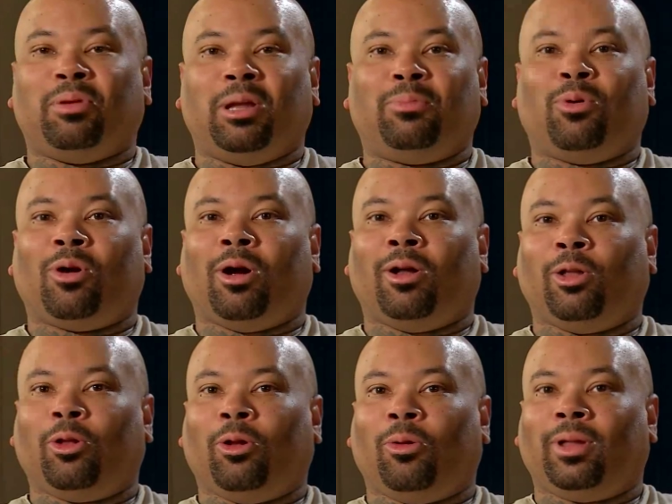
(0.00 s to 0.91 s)
people are a
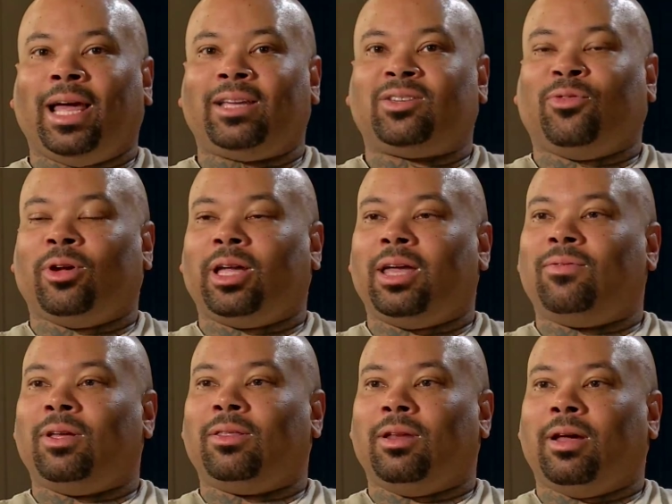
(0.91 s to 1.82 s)
little less
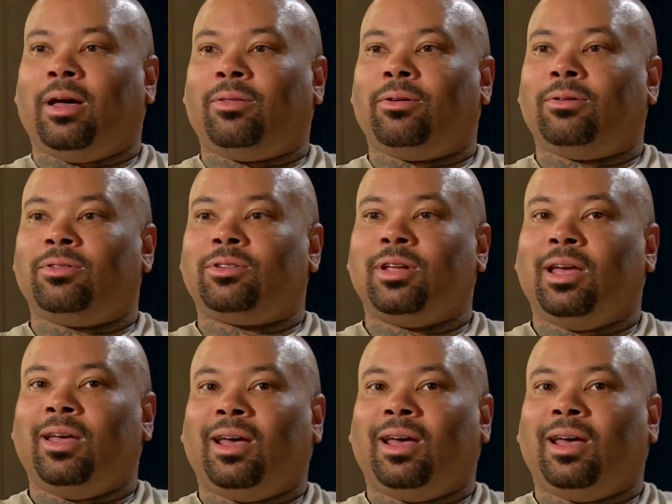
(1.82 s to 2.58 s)
forgiving than others.